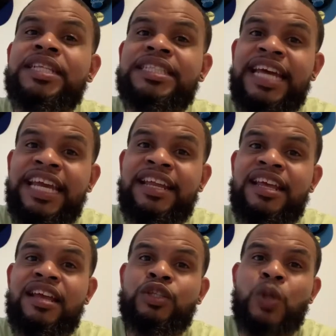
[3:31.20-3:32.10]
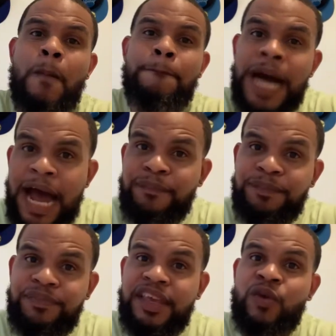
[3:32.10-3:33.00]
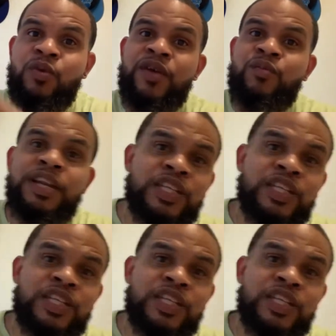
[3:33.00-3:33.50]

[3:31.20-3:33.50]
bit tight. So pop, it went when